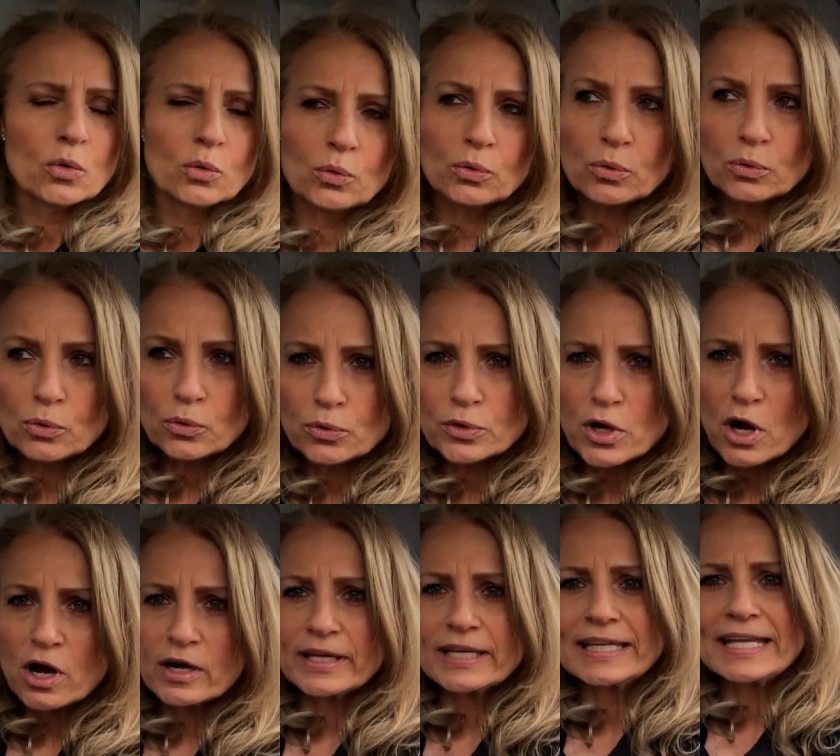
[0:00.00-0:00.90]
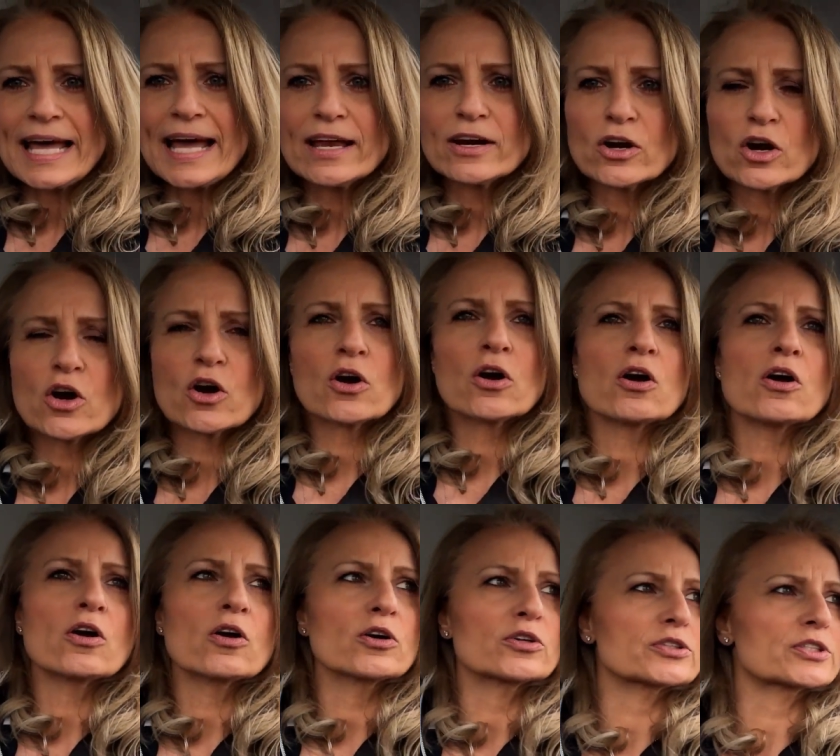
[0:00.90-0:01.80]
Ooh, doggy, that
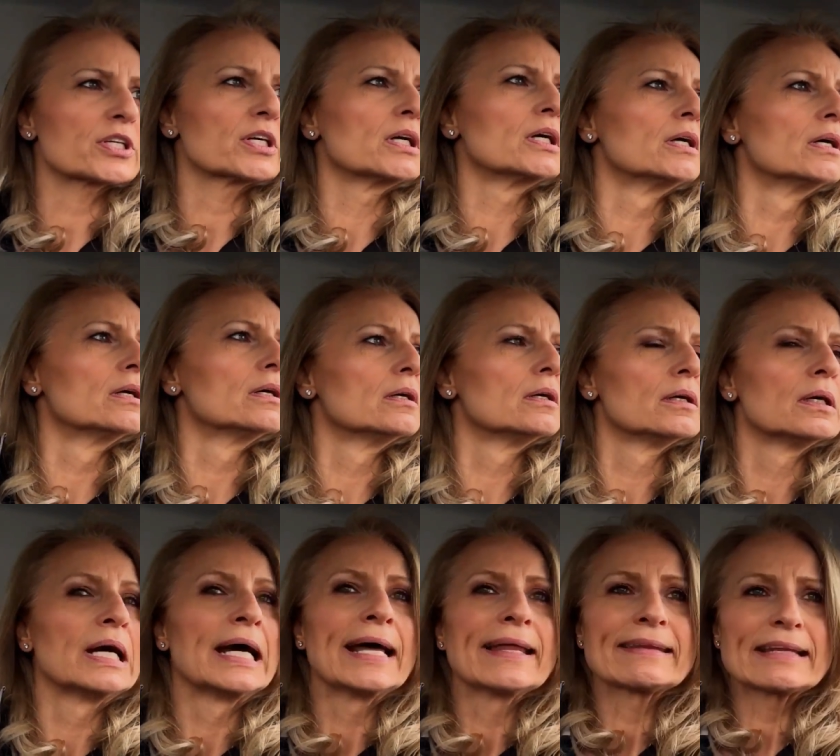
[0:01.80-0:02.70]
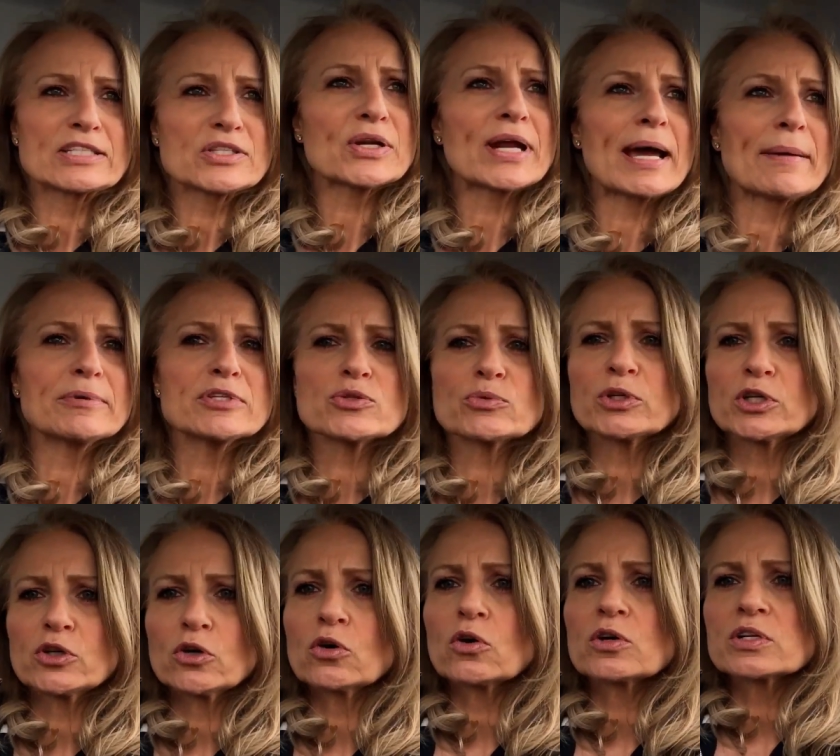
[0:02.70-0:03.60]
hurt. That's what happens when you
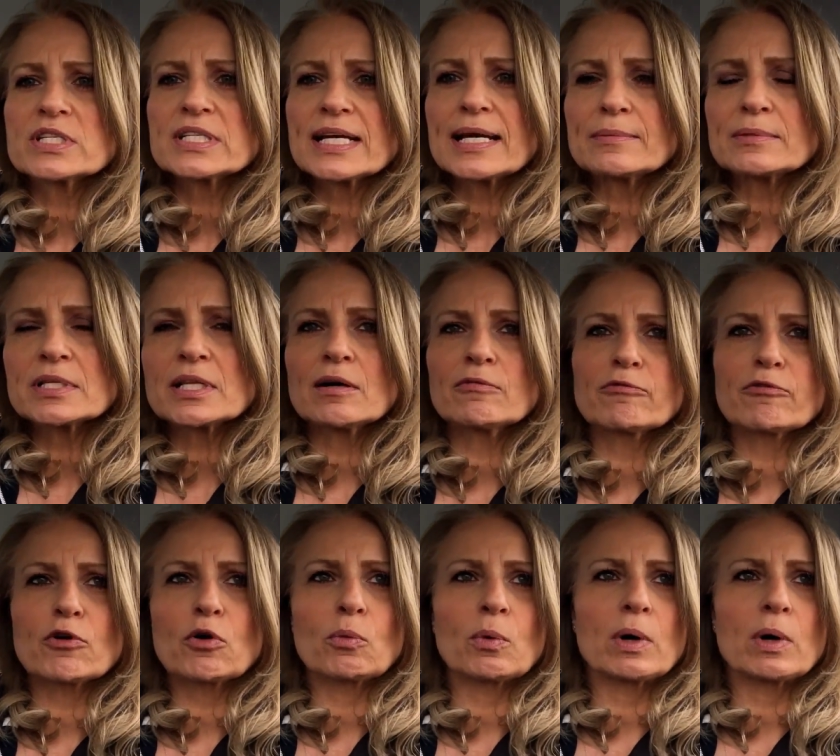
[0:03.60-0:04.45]
don't go to Sam's Club for a